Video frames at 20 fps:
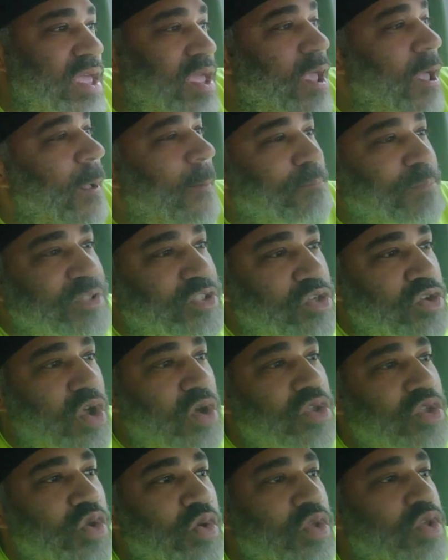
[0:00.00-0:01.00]
But you know,
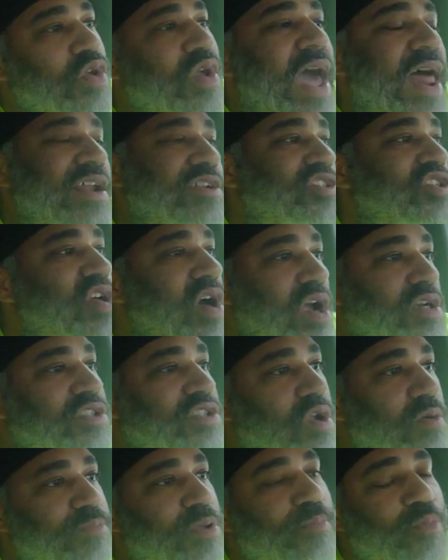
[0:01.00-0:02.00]
you gotta charge a little bit
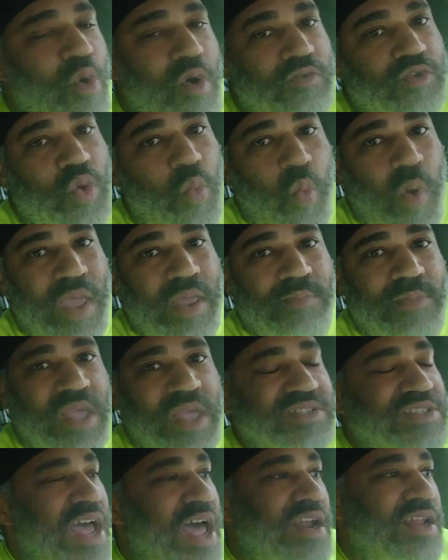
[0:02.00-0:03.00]
more of the weight, man. It's kind
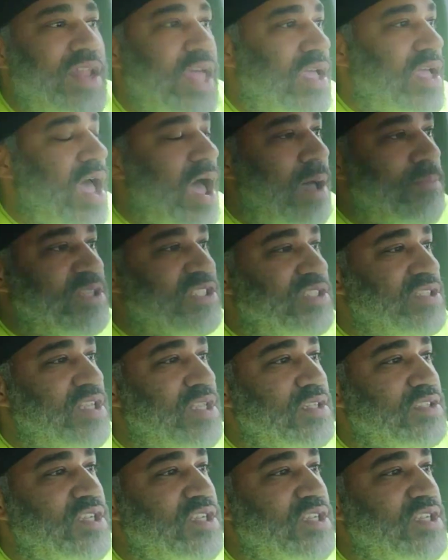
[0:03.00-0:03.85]
of like common sense.